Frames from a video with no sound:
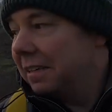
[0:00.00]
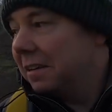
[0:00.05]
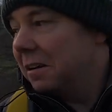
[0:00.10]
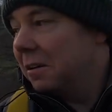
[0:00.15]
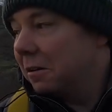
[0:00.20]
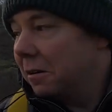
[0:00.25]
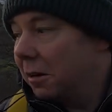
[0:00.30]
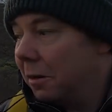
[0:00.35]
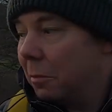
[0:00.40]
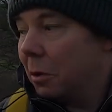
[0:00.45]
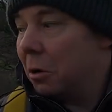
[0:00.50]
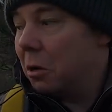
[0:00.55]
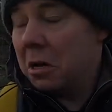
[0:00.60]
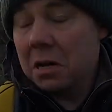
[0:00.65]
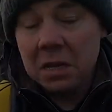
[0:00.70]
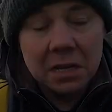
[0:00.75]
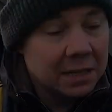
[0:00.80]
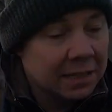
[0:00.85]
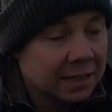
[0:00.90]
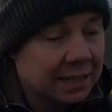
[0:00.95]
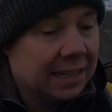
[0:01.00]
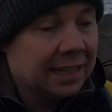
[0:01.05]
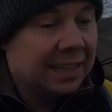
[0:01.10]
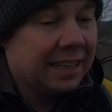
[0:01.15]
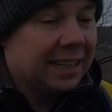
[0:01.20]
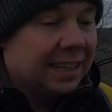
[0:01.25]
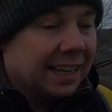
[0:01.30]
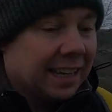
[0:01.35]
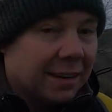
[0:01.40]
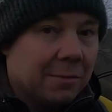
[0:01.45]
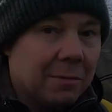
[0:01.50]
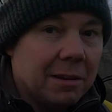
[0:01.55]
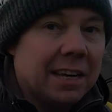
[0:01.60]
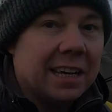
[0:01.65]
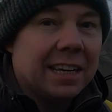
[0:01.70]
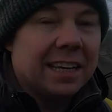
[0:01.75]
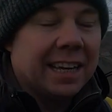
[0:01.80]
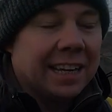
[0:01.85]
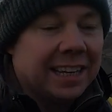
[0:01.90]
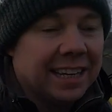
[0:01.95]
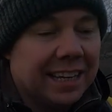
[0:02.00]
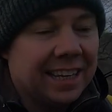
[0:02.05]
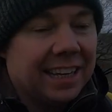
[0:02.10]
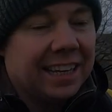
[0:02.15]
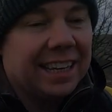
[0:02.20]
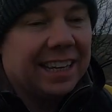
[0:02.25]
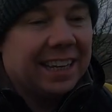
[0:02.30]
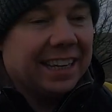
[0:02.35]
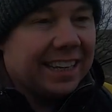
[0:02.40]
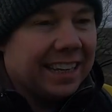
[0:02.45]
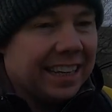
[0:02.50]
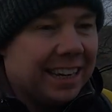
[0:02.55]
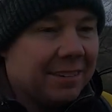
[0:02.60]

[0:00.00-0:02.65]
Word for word: Yeah. Or more. We've still got a mile, we, mile to do.